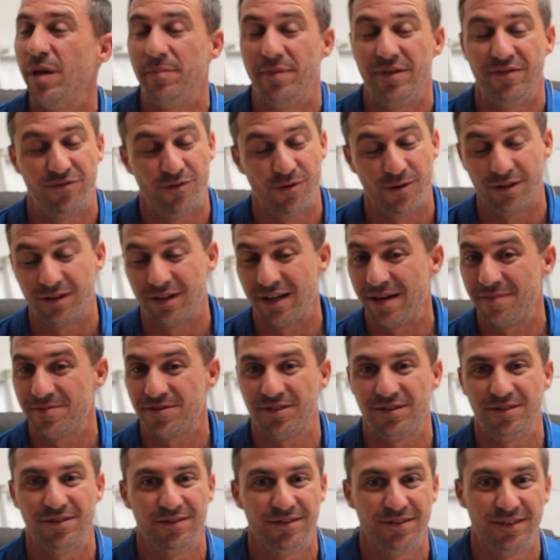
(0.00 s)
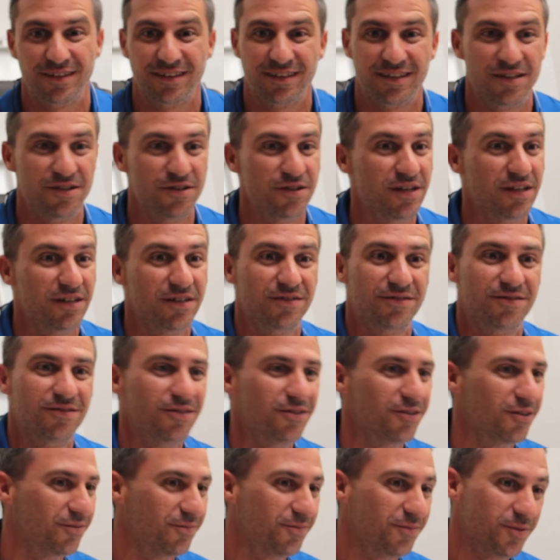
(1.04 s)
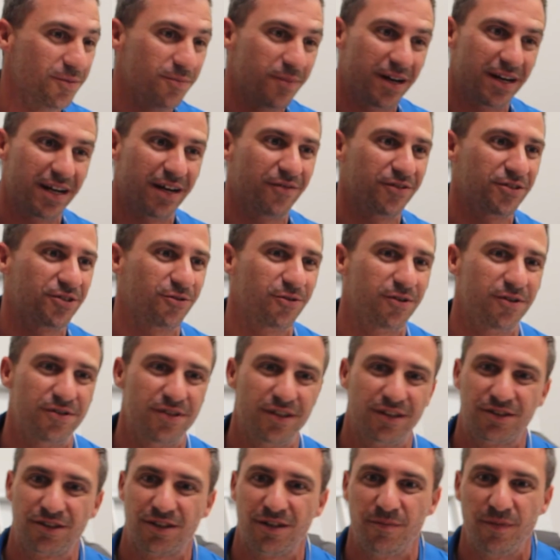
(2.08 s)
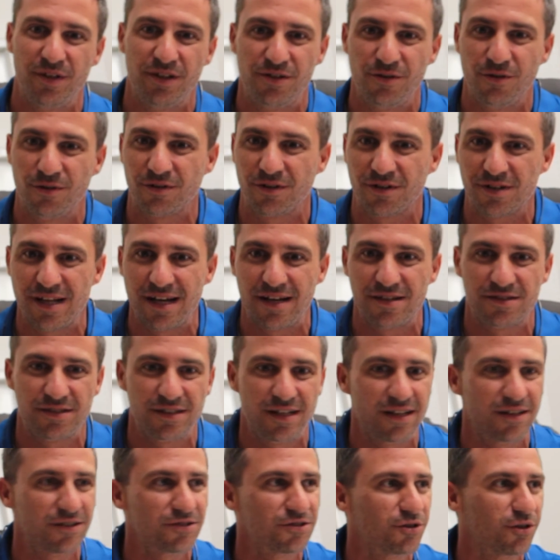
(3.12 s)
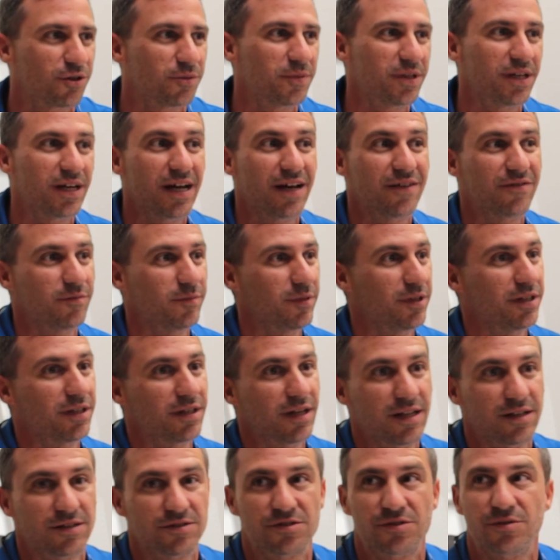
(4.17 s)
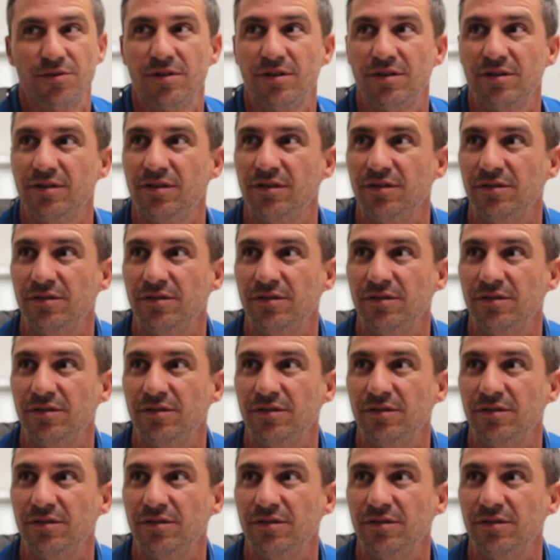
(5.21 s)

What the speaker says: Maybe 4, absolutely. You might have a store you think is going to be a $200,000 store, be a $500,000 store.